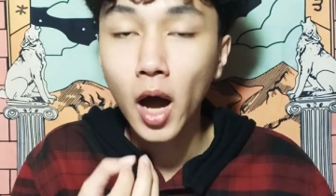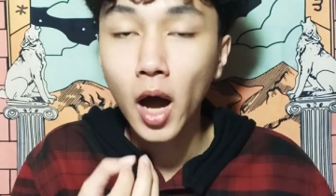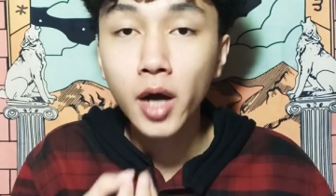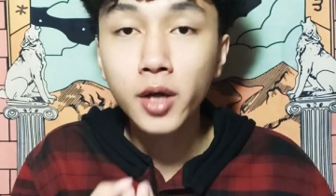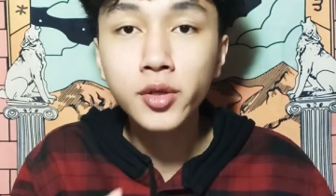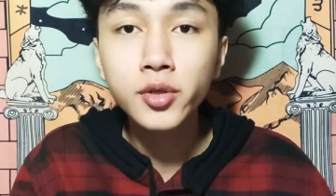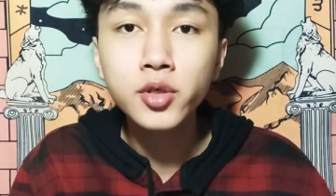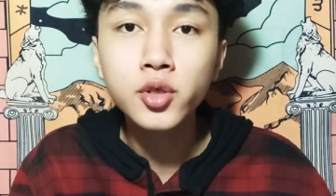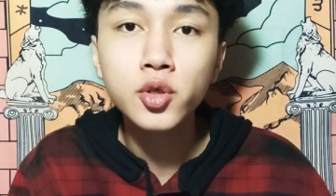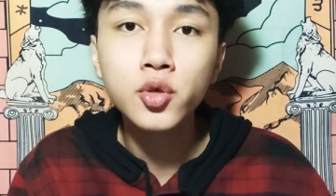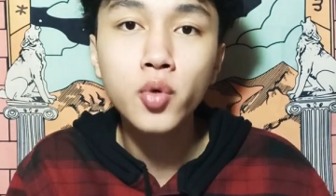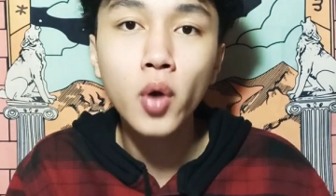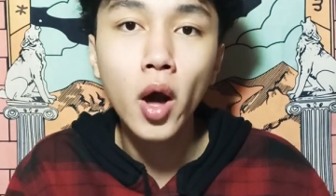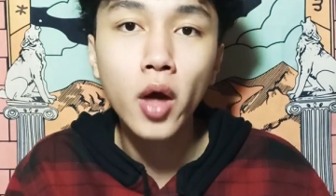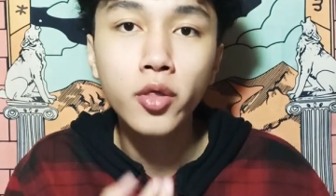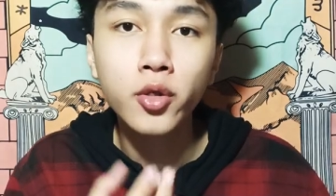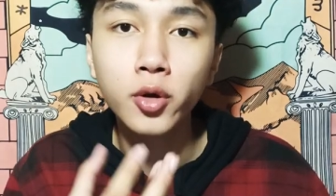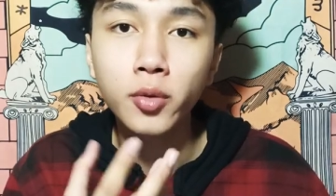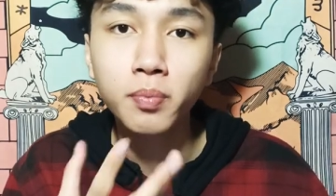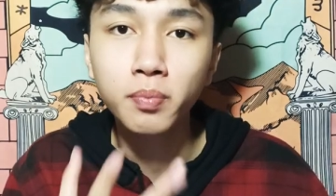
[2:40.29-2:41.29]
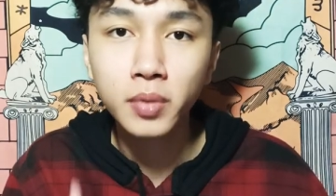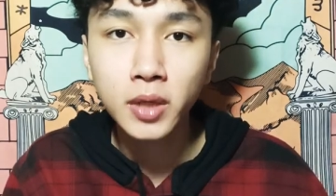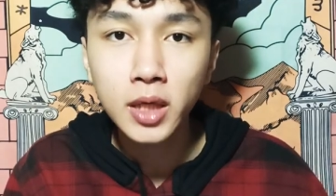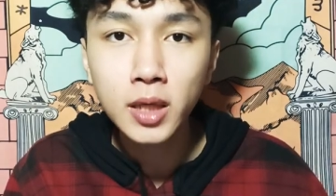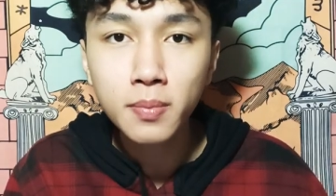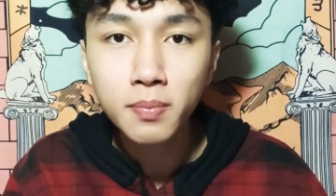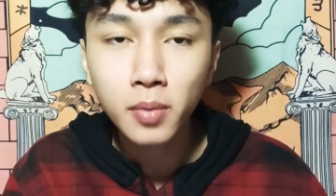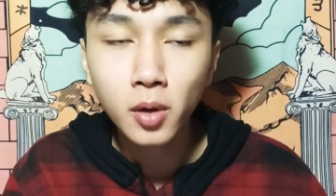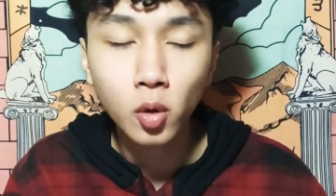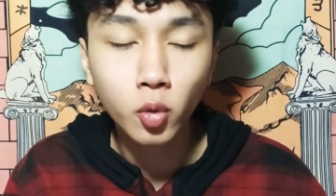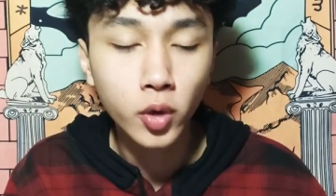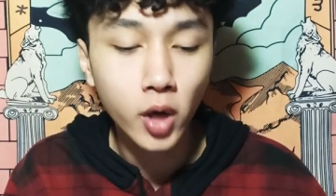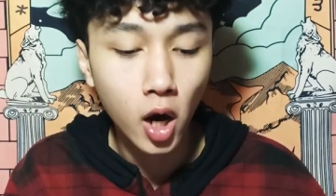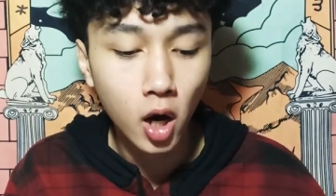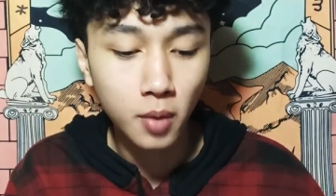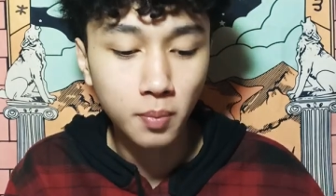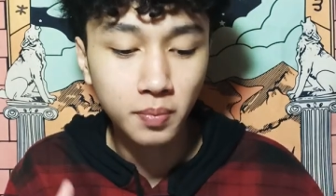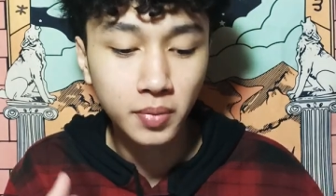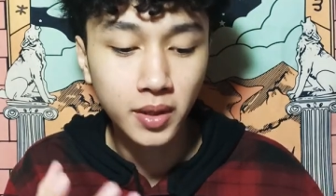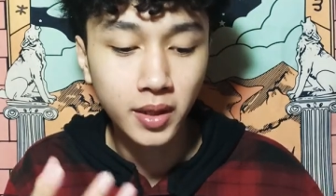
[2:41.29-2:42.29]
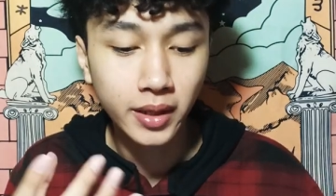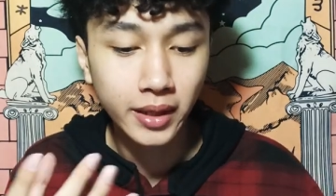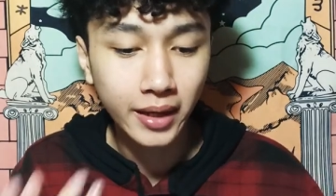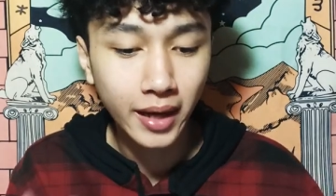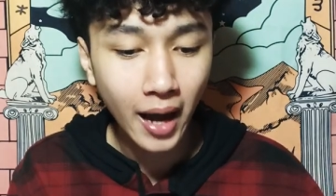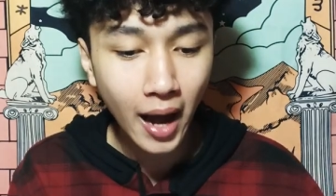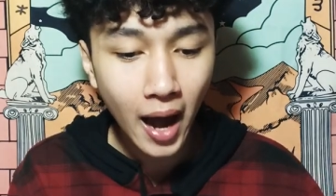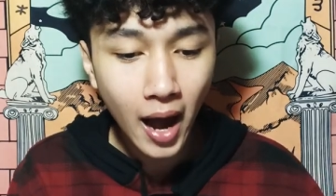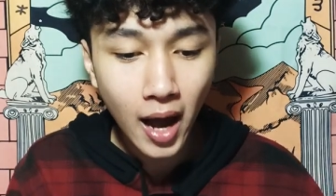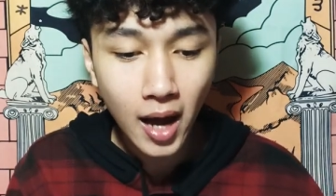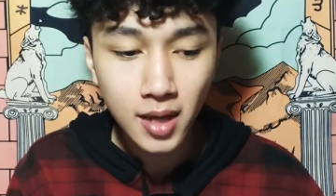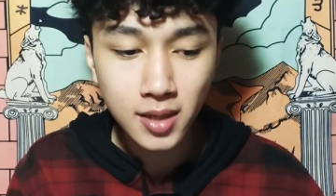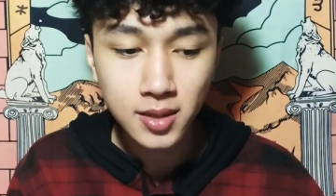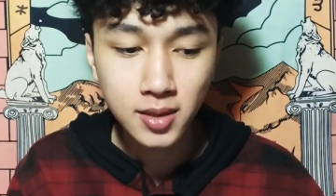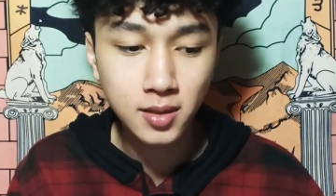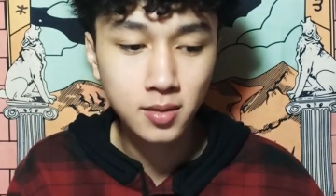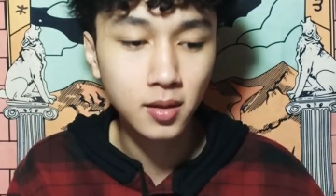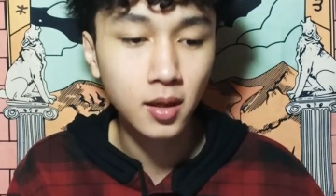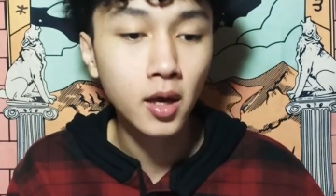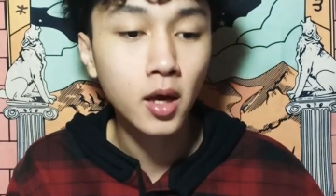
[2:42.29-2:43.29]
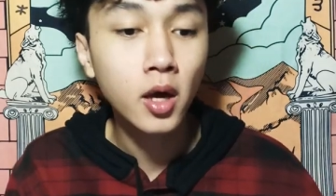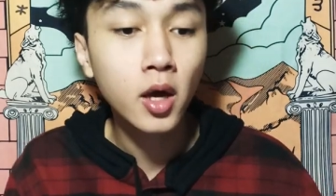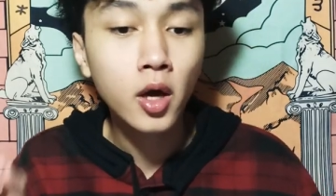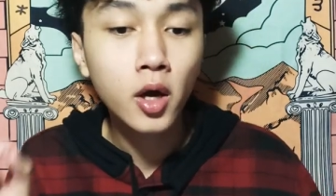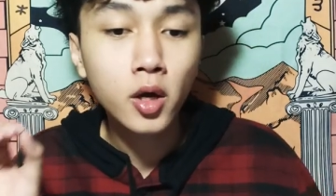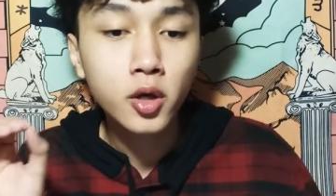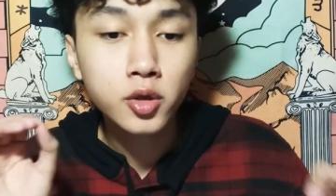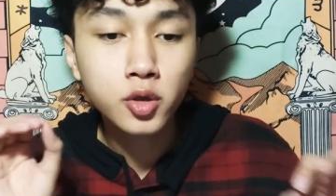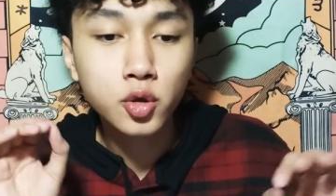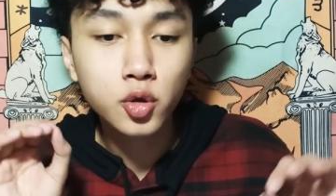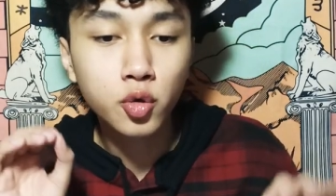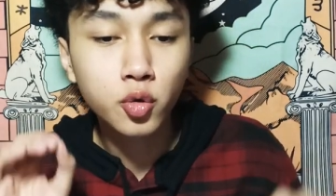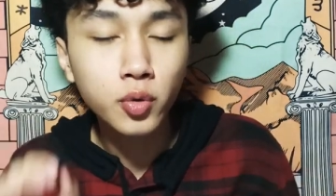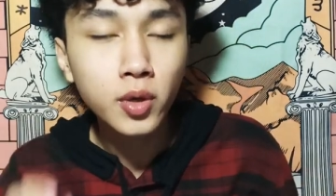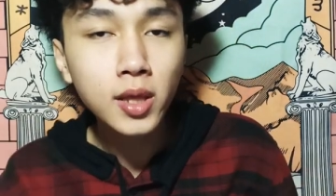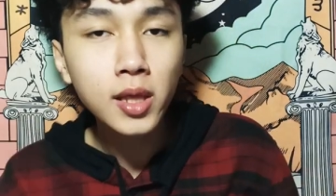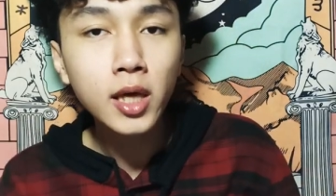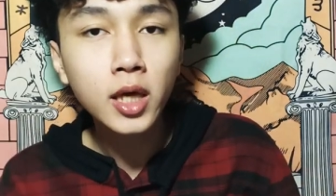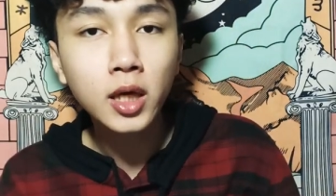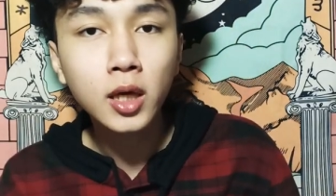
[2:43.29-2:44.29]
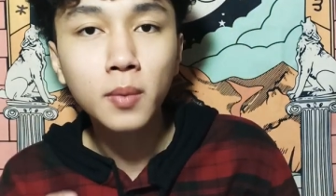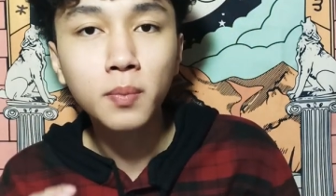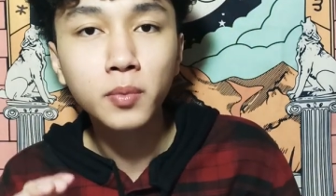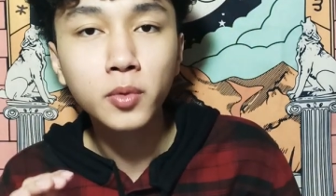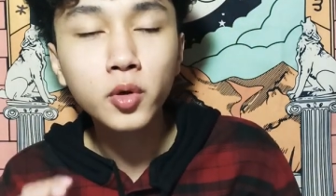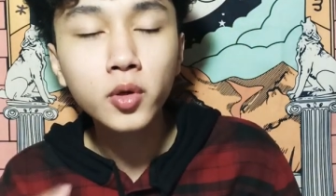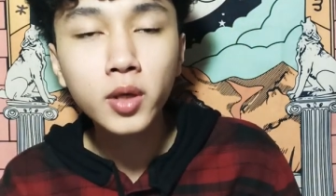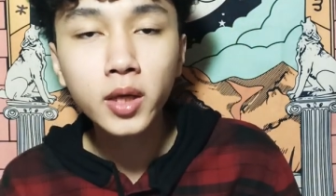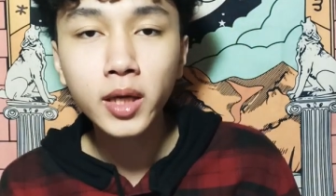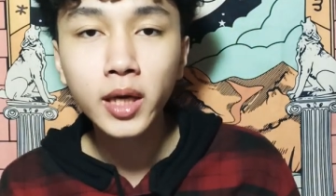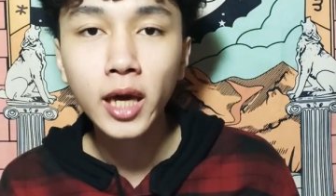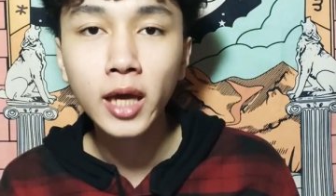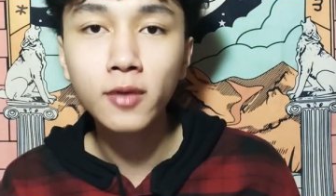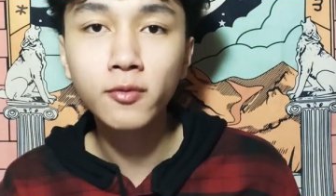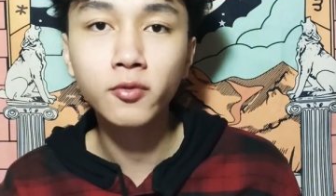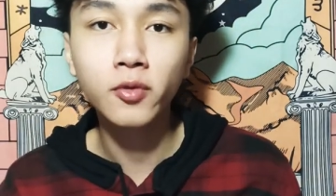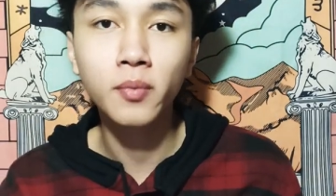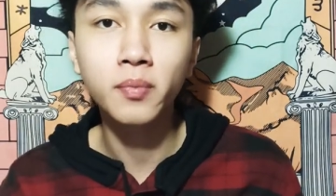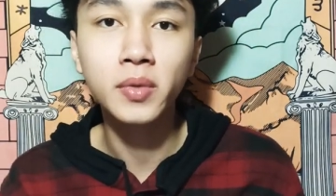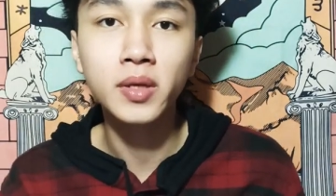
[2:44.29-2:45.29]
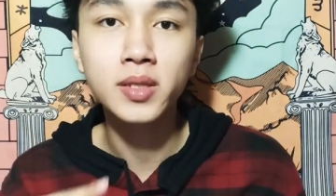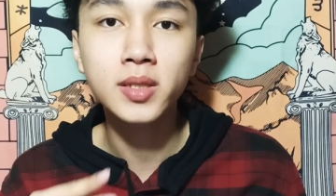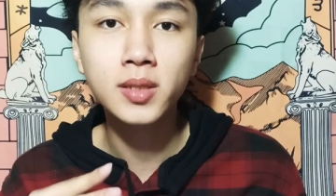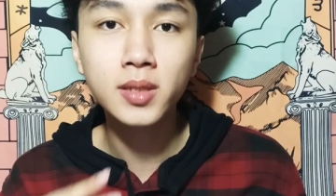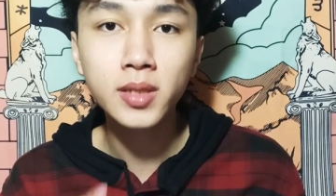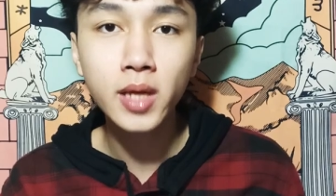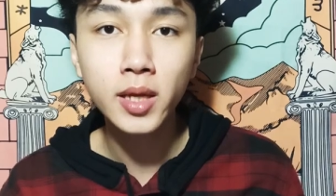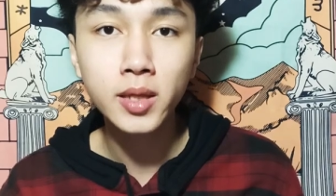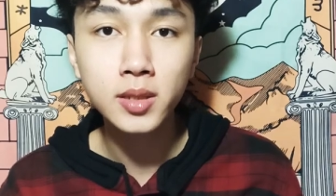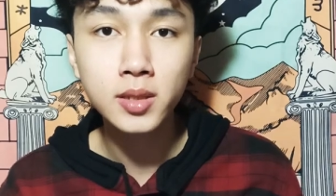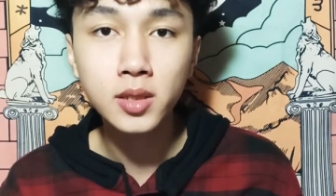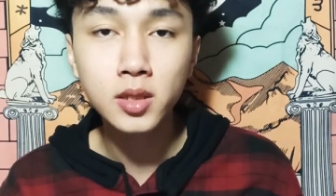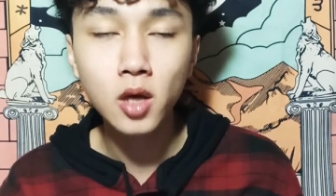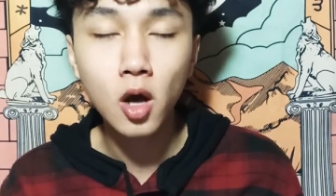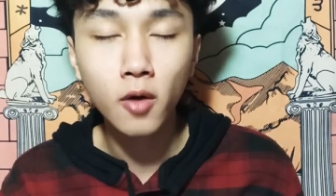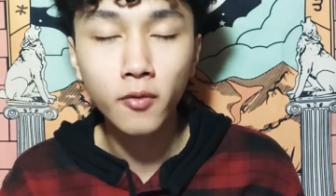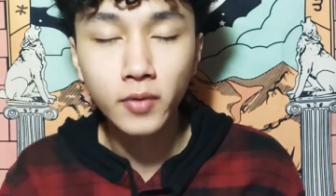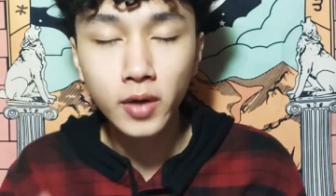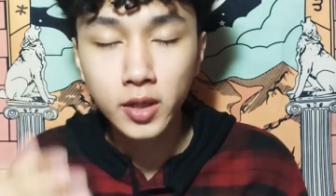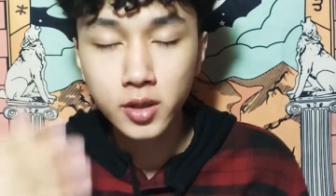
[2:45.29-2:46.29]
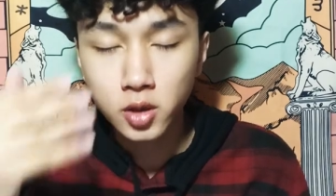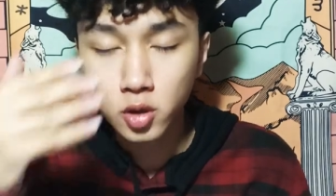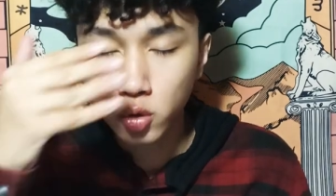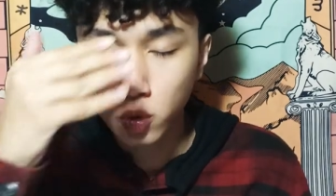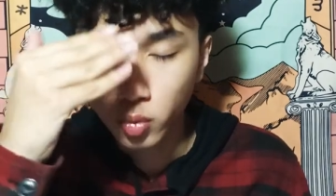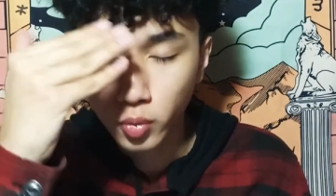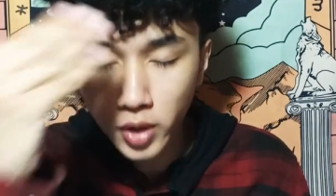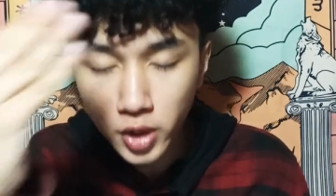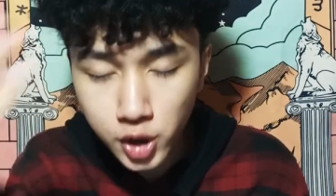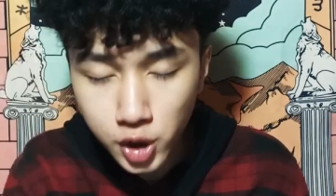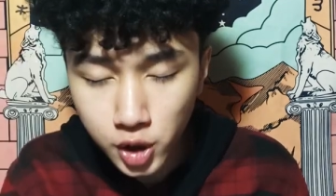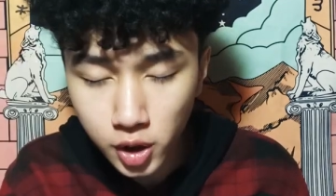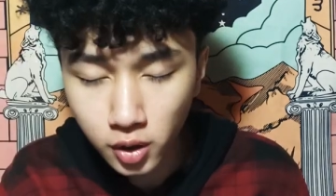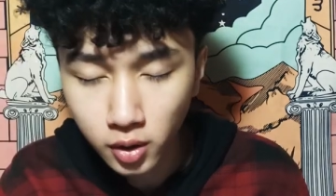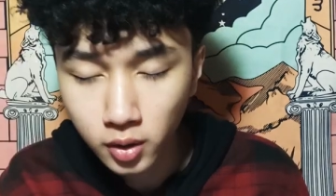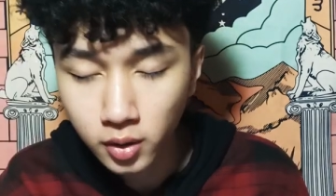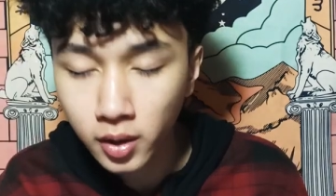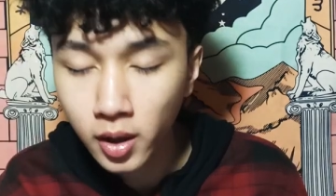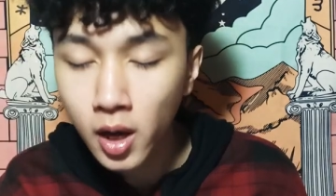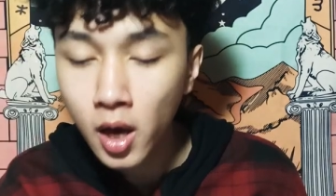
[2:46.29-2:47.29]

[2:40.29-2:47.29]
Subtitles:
unto other people. We are being asked to really communicate from the sense of intuition,